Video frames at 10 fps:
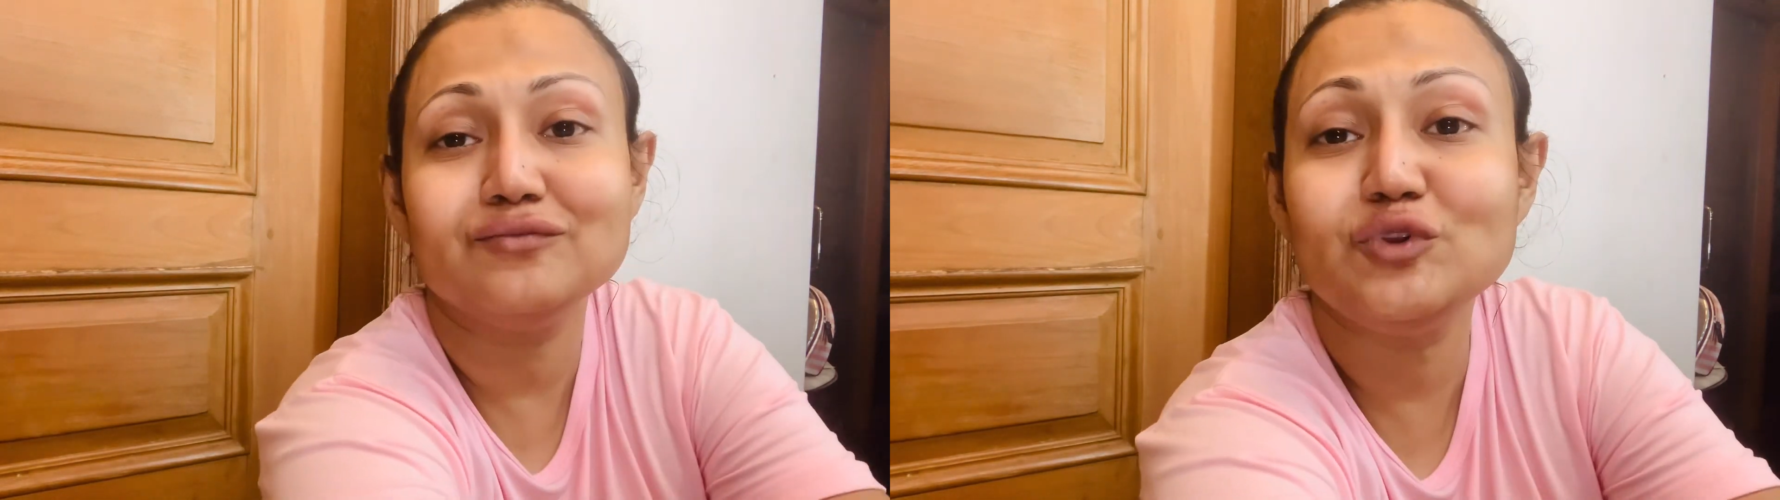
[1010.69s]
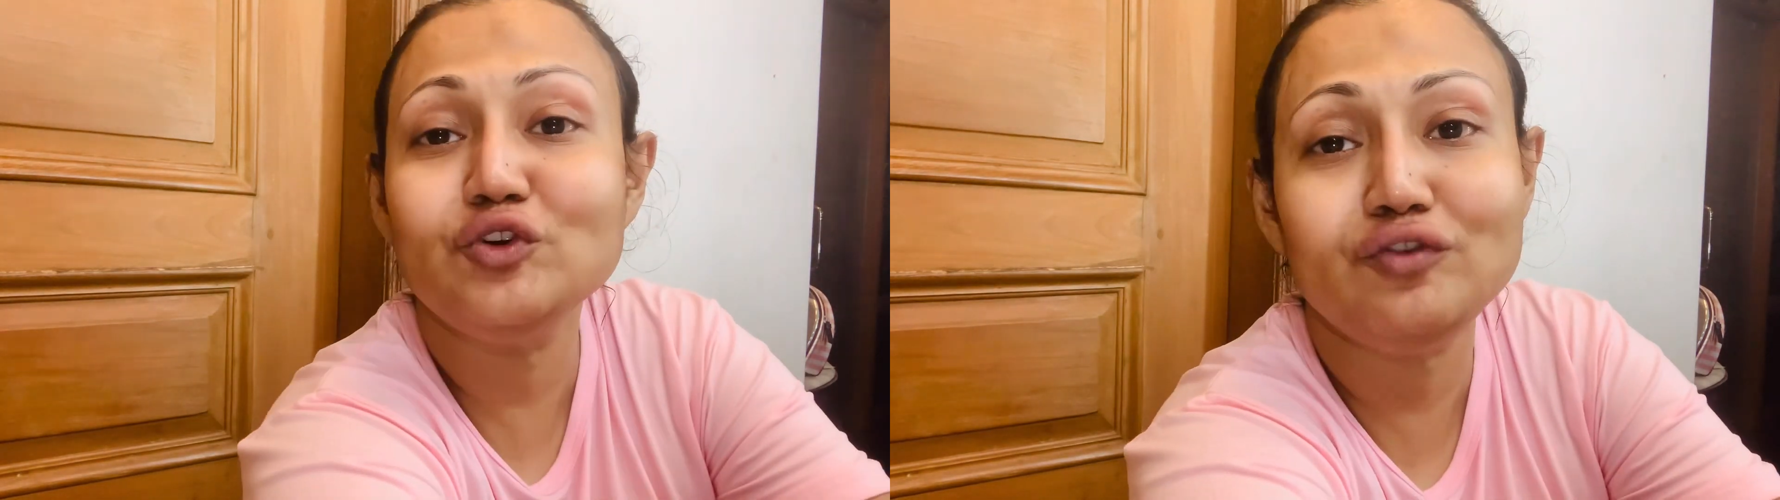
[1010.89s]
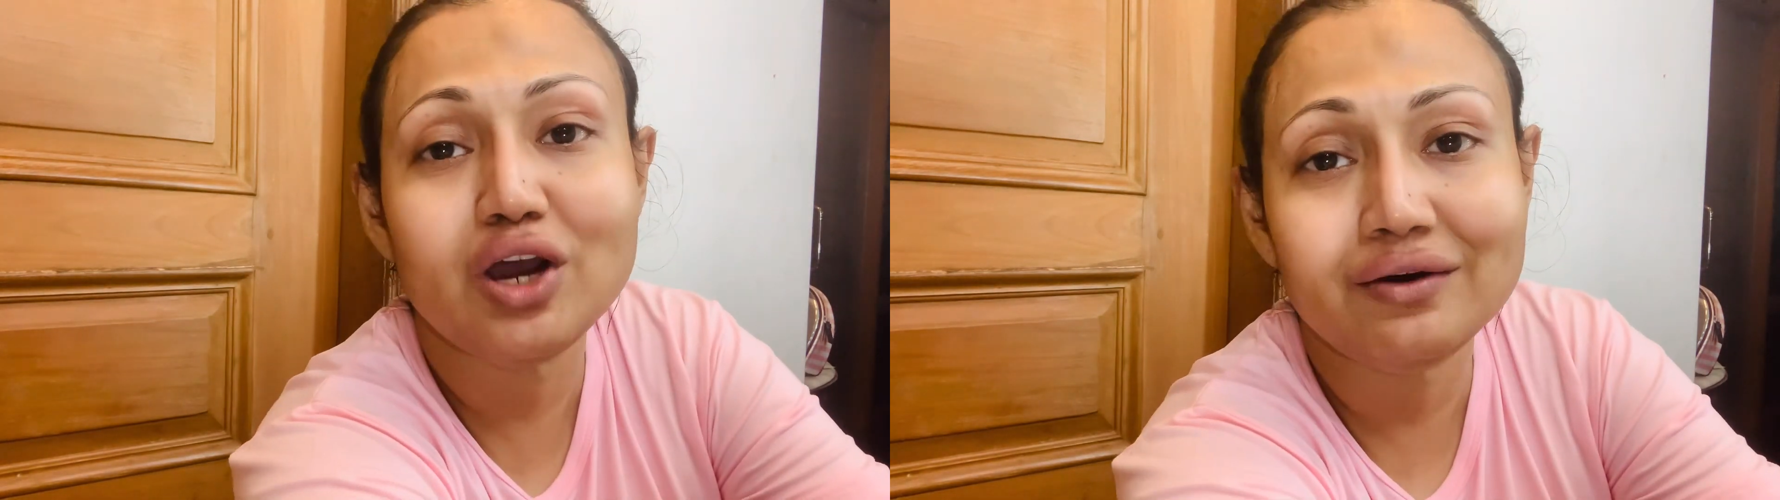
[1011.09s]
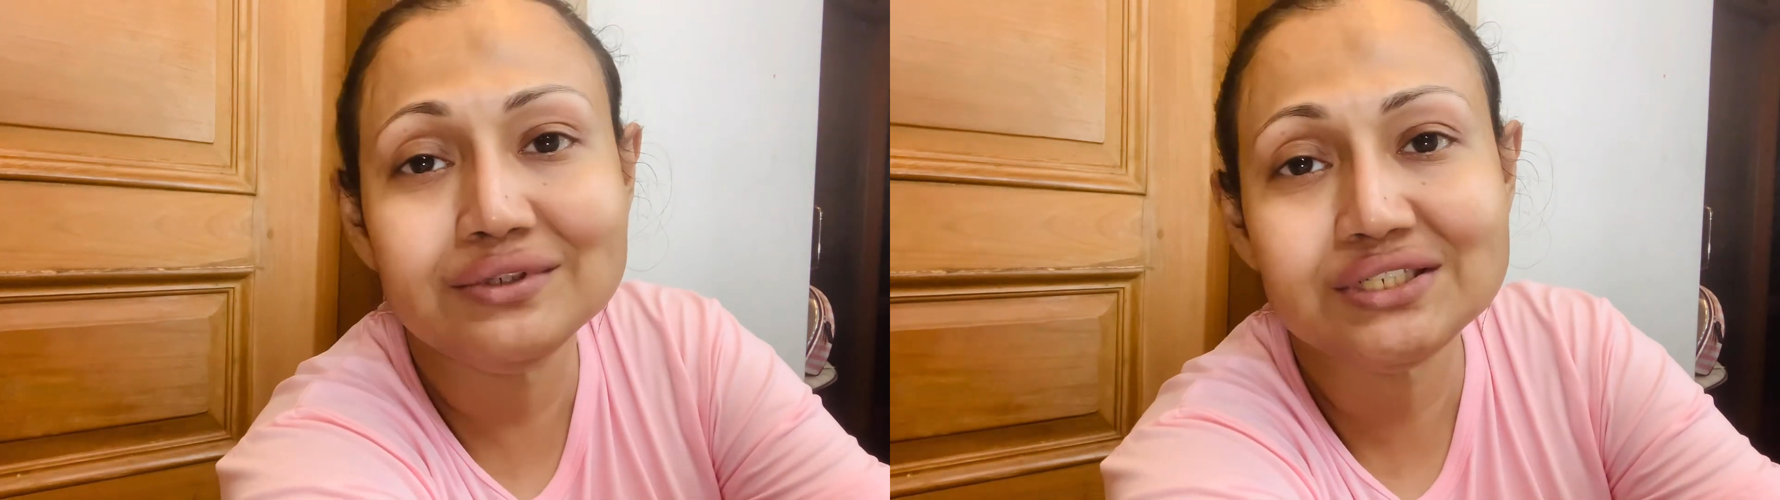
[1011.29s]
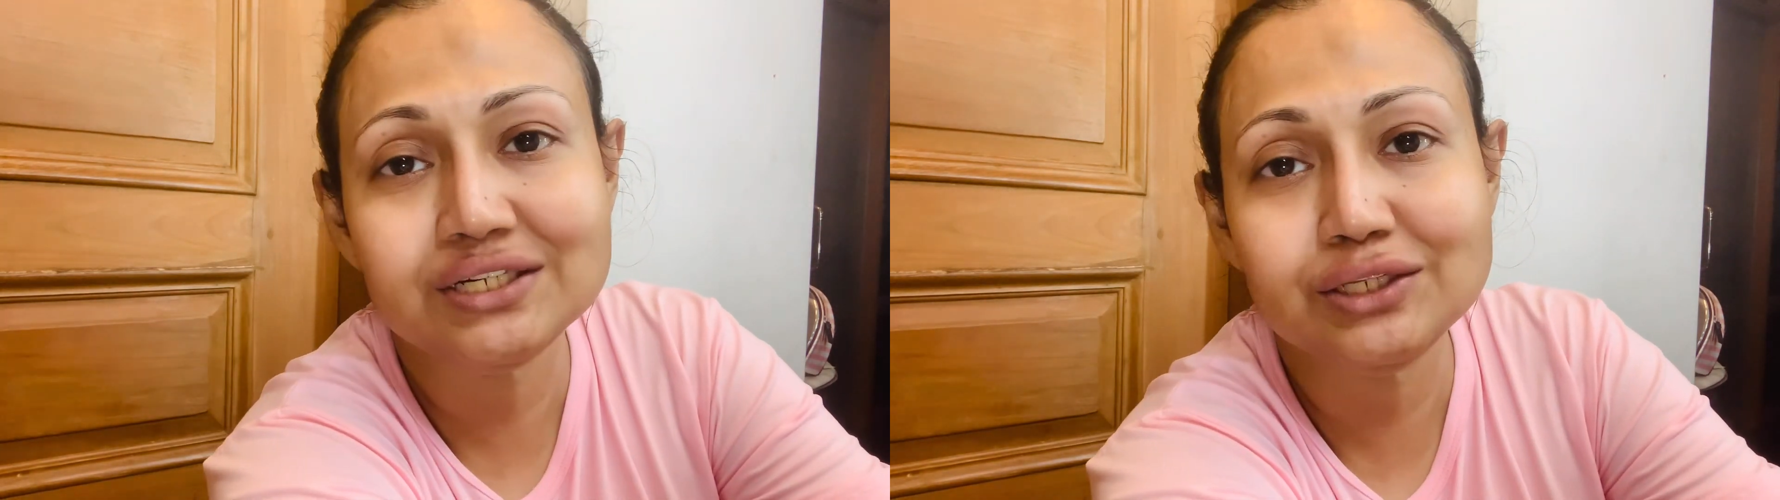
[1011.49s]
If you
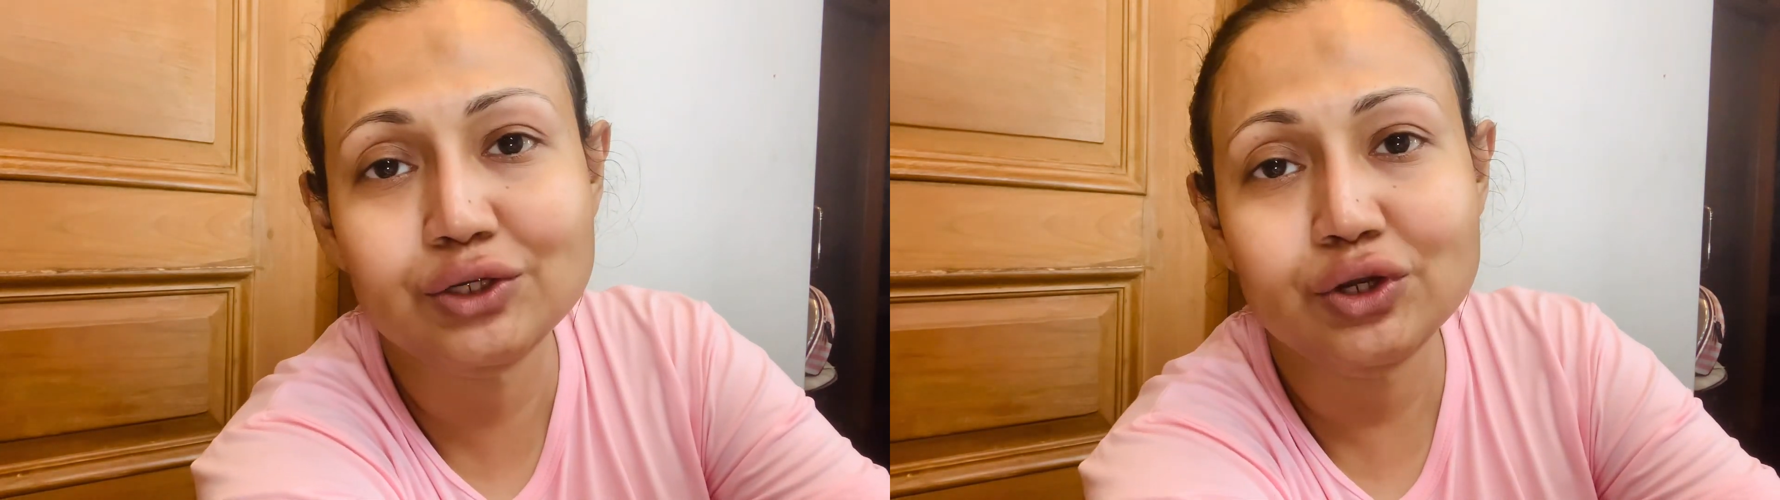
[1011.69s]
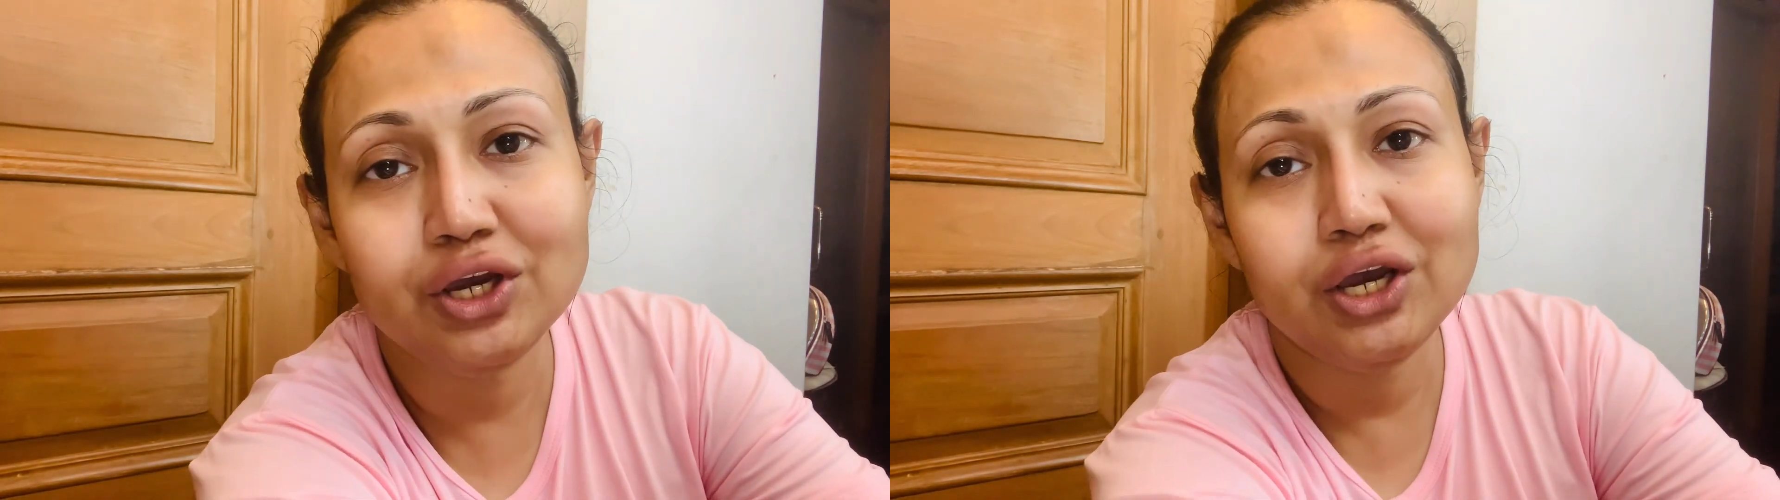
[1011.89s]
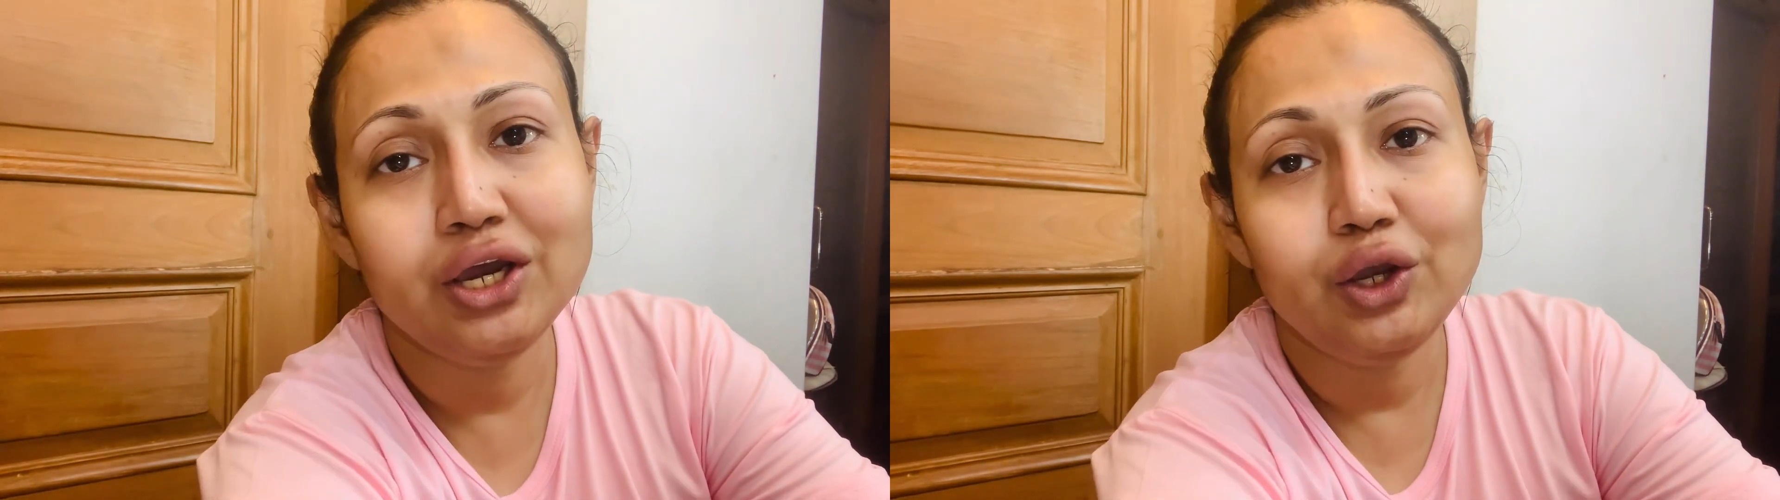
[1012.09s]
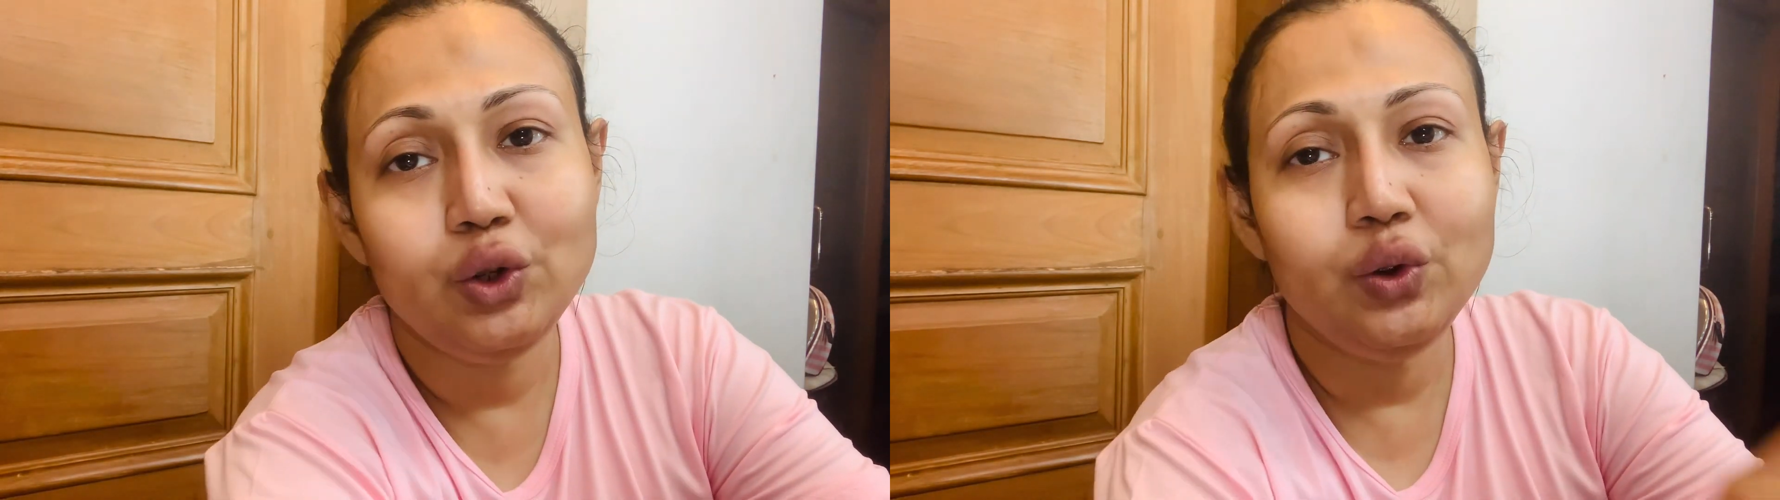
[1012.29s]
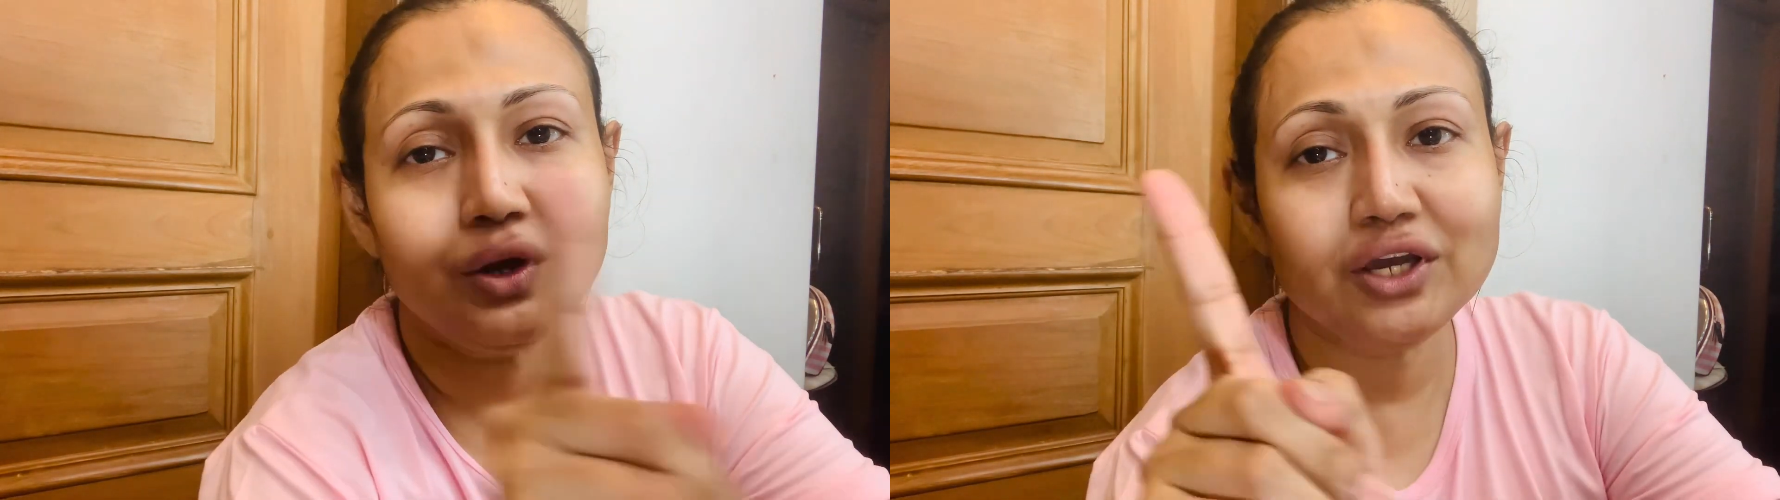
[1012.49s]
haven't seen,
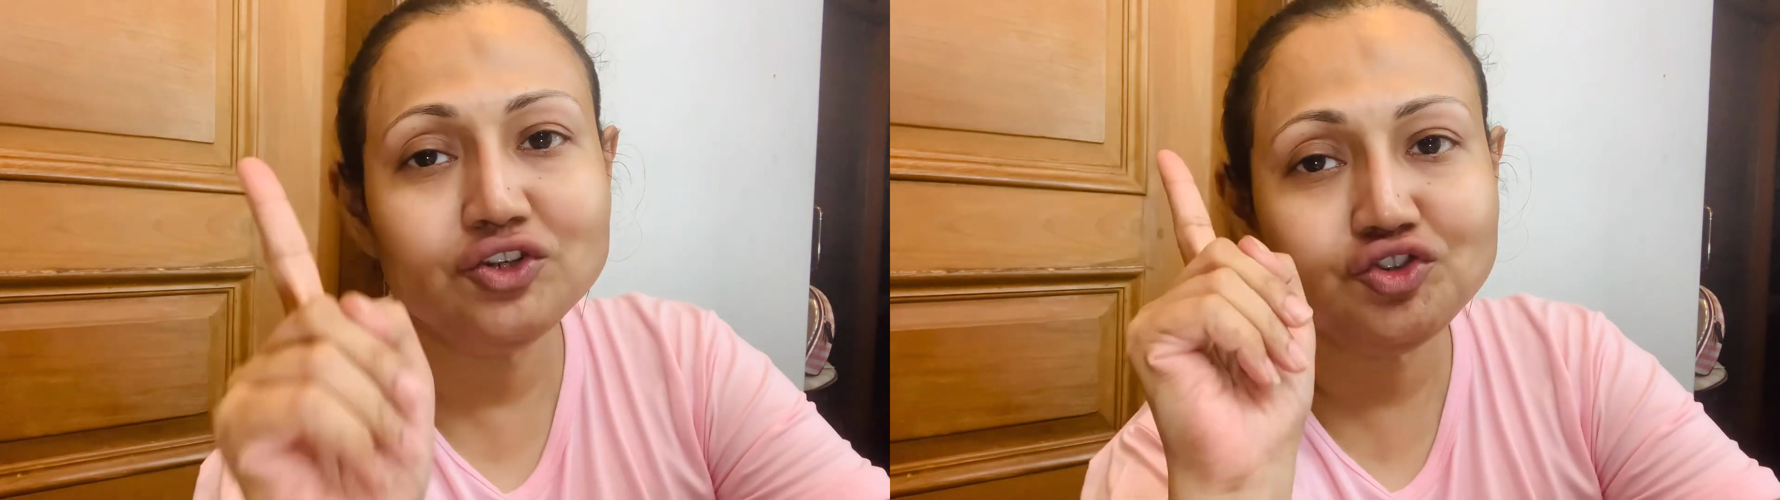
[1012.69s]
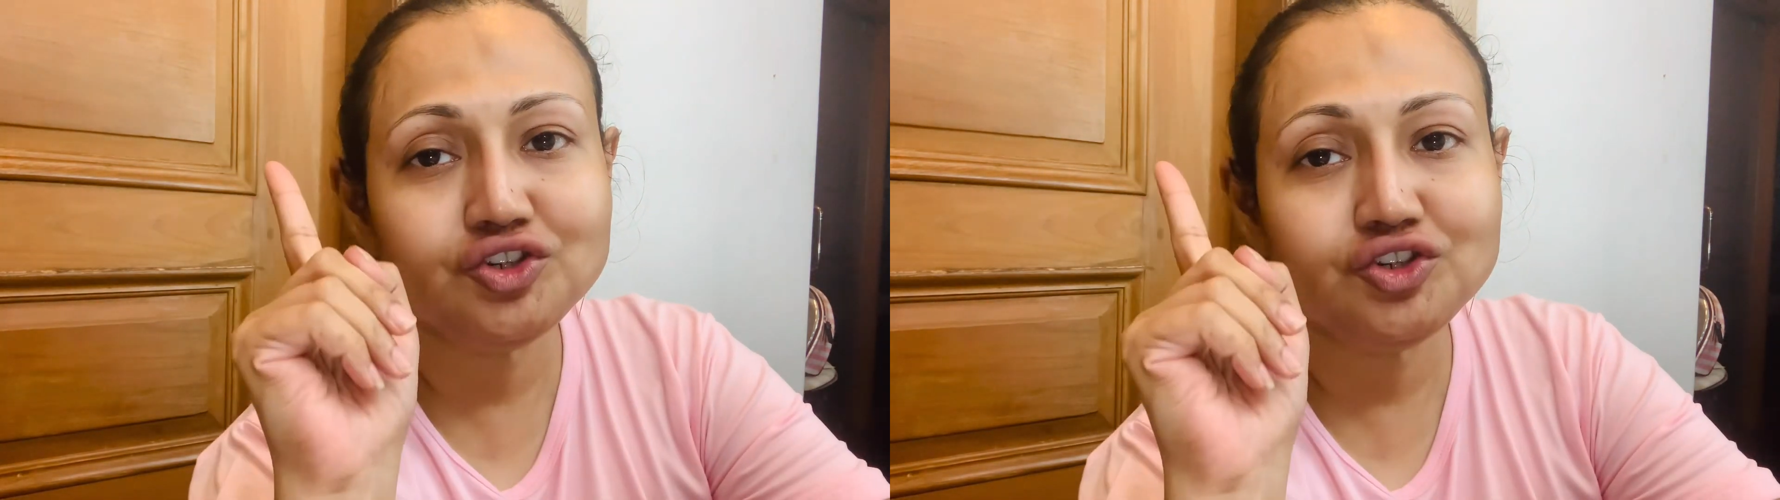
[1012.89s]
you can